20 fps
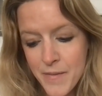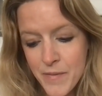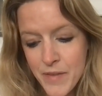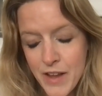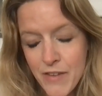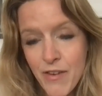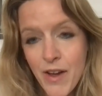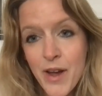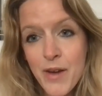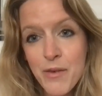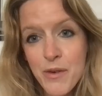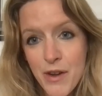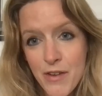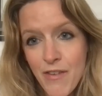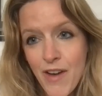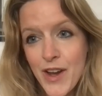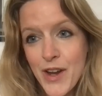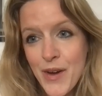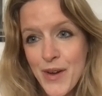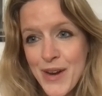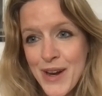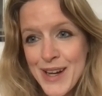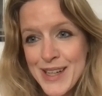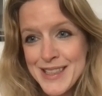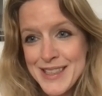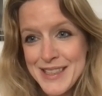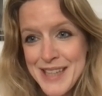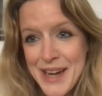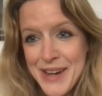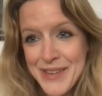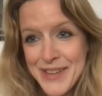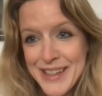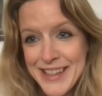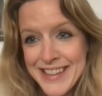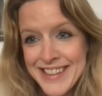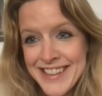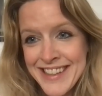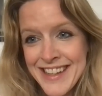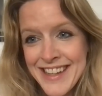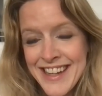if I go and ask
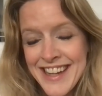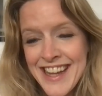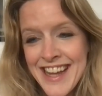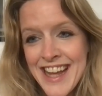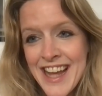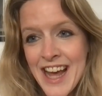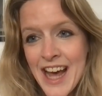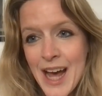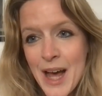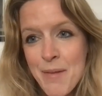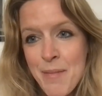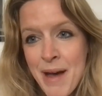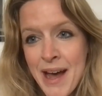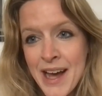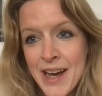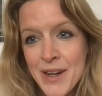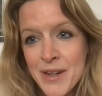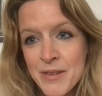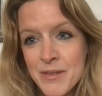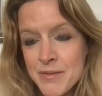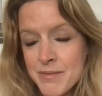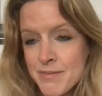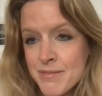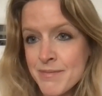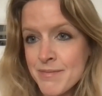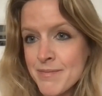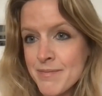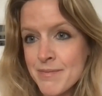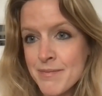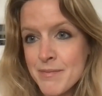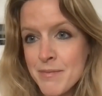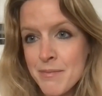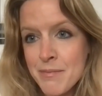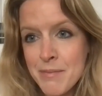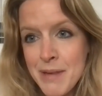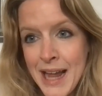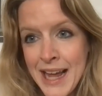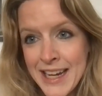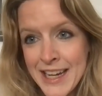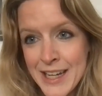Derin about
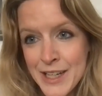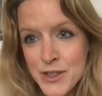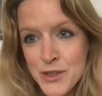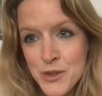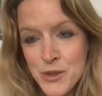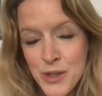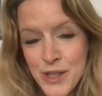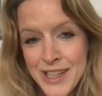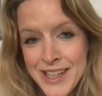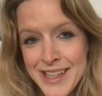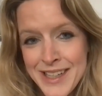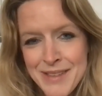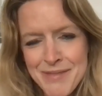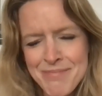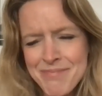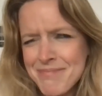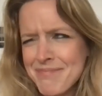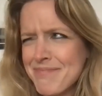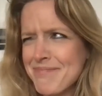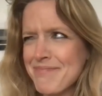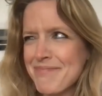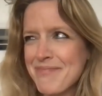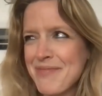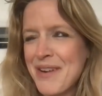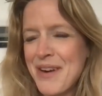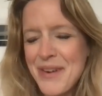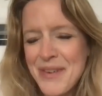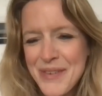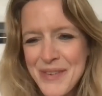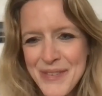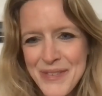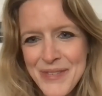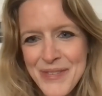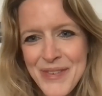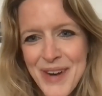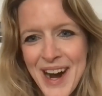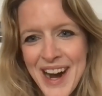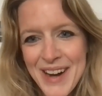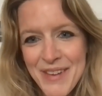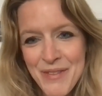Black history,
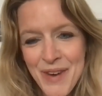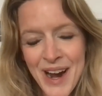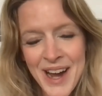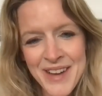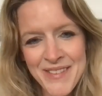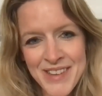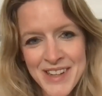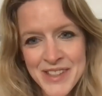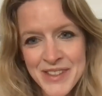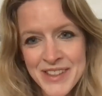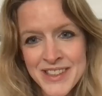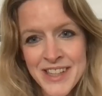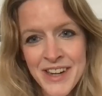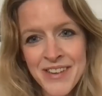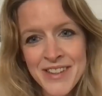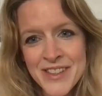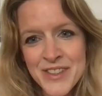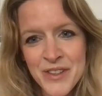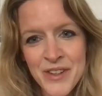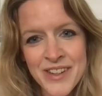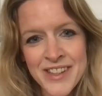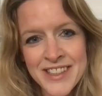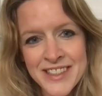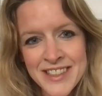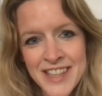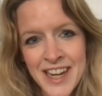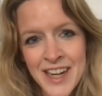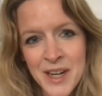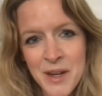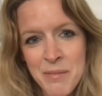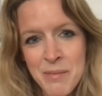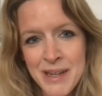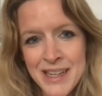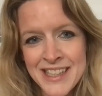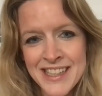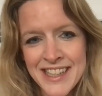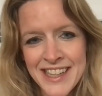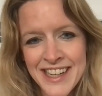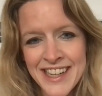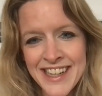why am I, Derin's not an
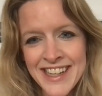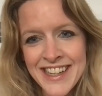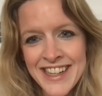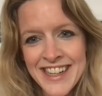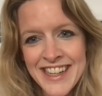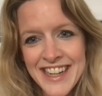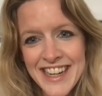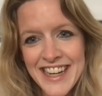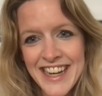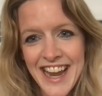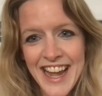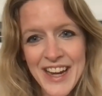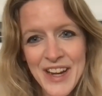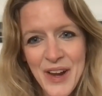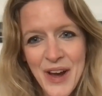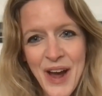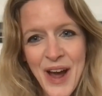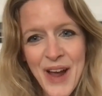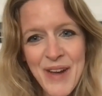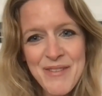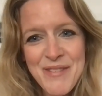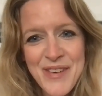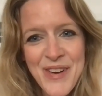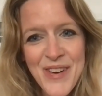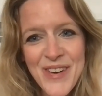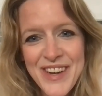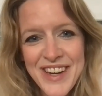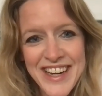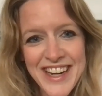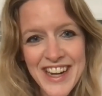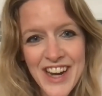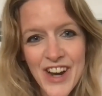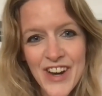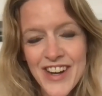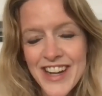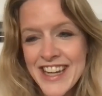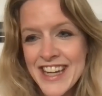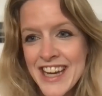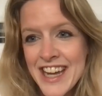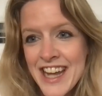encyclopedia. Like, I'm not going to go
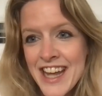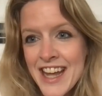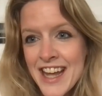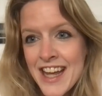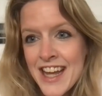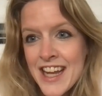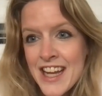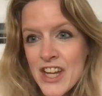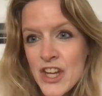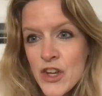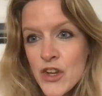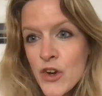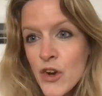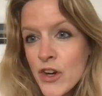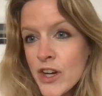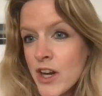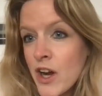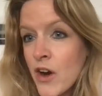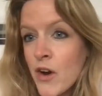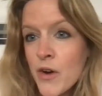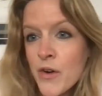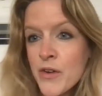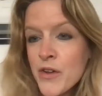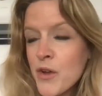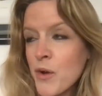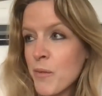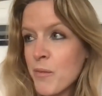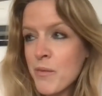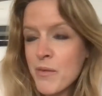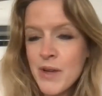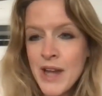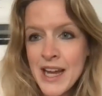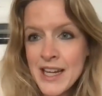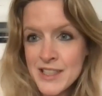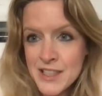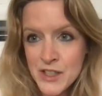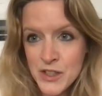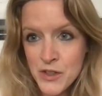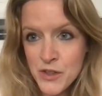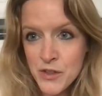and, you're not going to, oh, you're
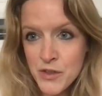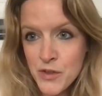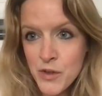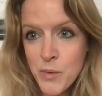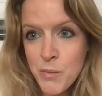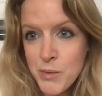Katie, you're